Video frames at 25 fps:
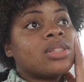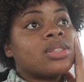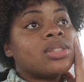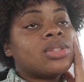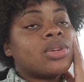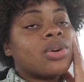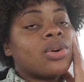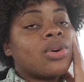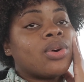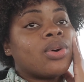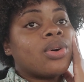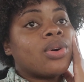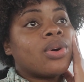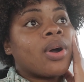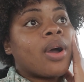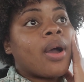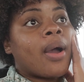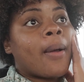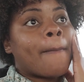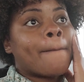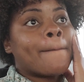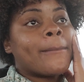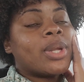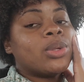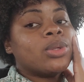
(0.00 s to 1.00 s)
So
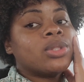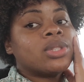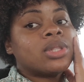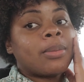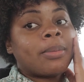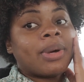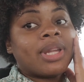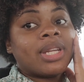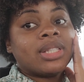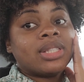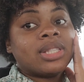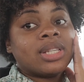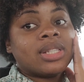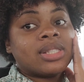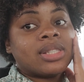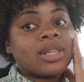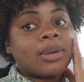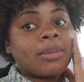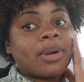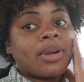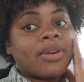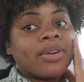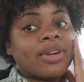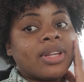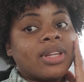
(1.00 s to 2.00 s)
I do some of the test
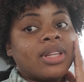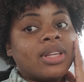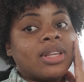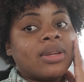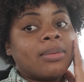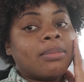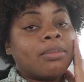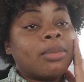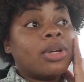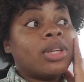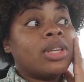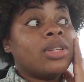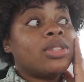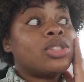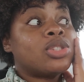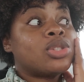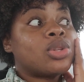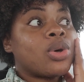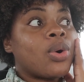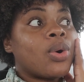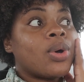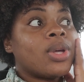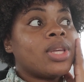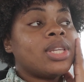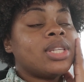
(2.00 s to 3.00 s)
them already. But it's
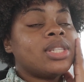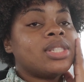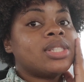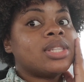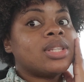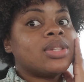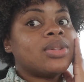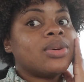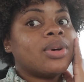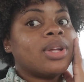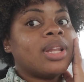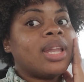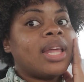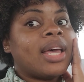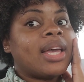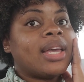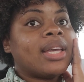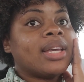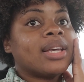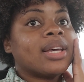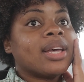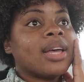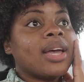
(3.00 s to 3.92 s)
so easy though, like